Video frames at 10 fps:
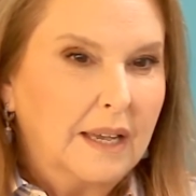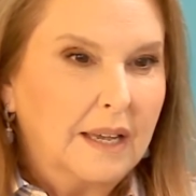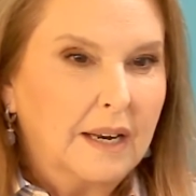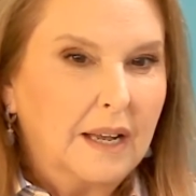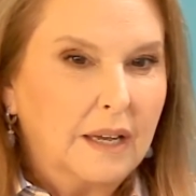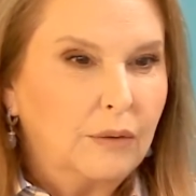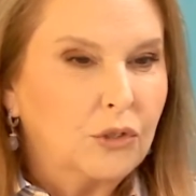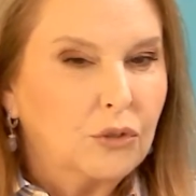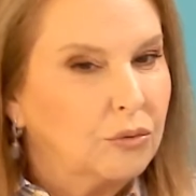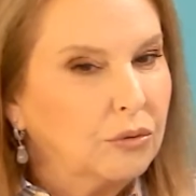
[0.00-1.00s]
And I
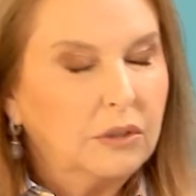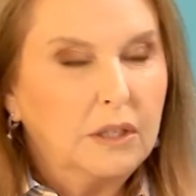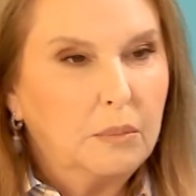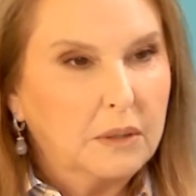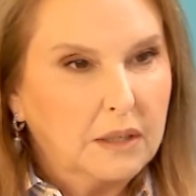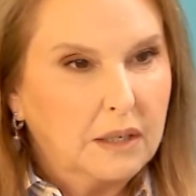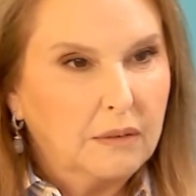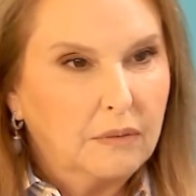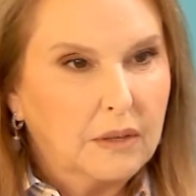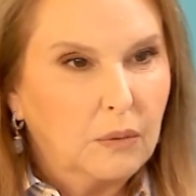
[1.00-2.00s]
truly
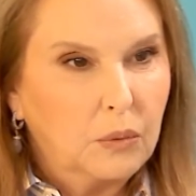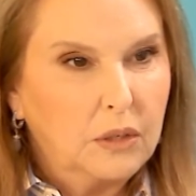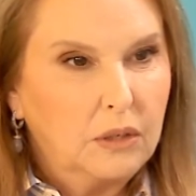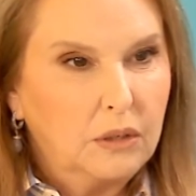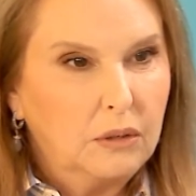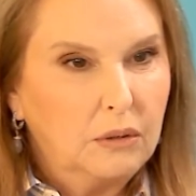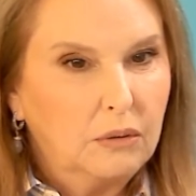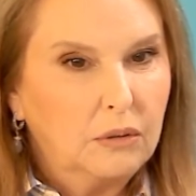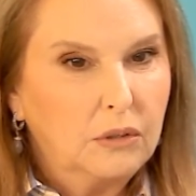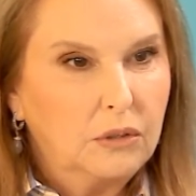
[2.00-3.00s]
believe that when
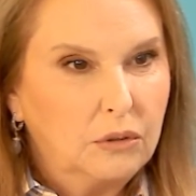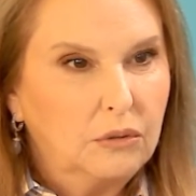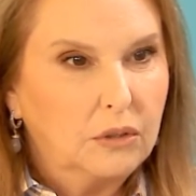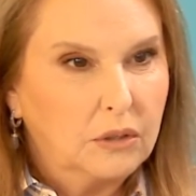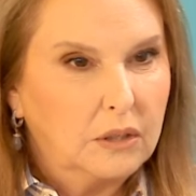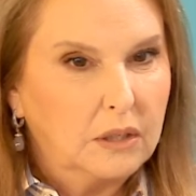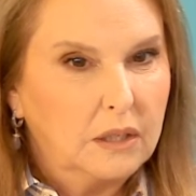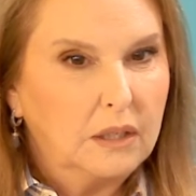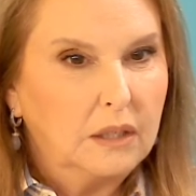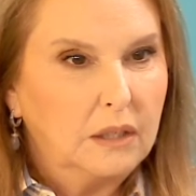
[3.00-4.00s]
you do good,